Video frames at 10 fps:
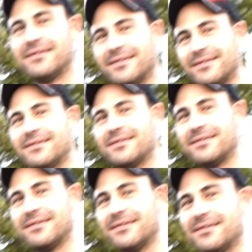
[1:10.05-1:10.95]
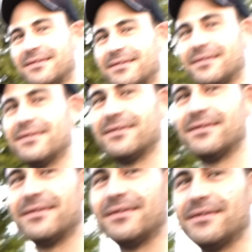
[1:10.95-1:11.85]
The V10
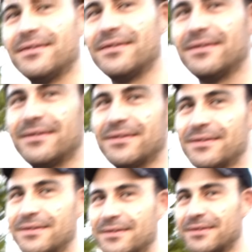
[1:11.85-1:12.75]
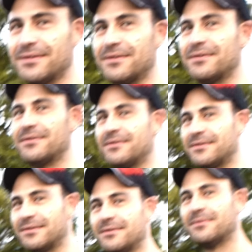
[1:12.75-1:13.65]
is one of those cars that I know is going
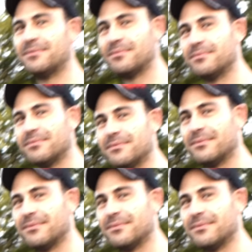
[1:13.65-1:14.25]
to go up in value.